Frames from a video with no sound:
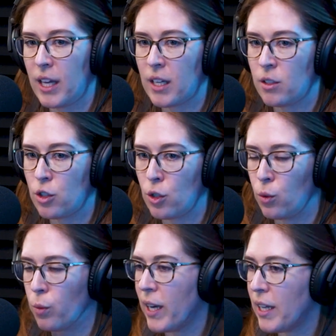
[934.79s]
They can
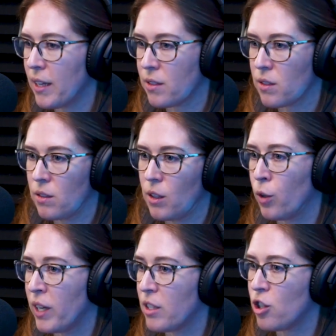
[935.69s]
do radius
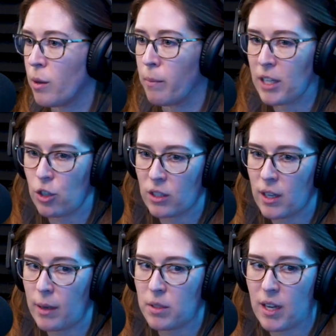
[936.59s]
units, geometric
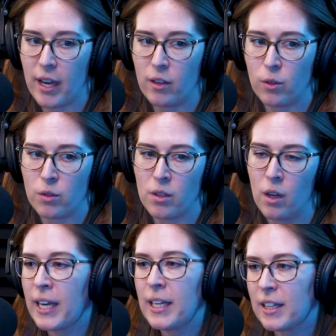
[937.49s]
type of styles.
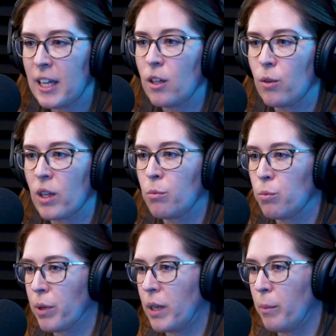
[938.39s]
Anything you can
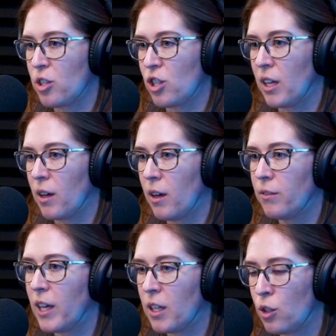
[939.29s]
pretty much think
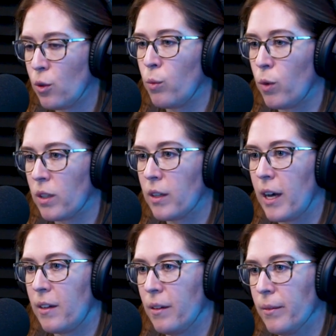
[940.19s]
of, they can do in
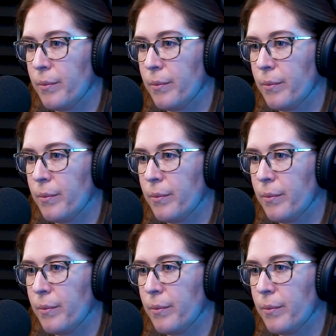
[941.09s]
wood-clad.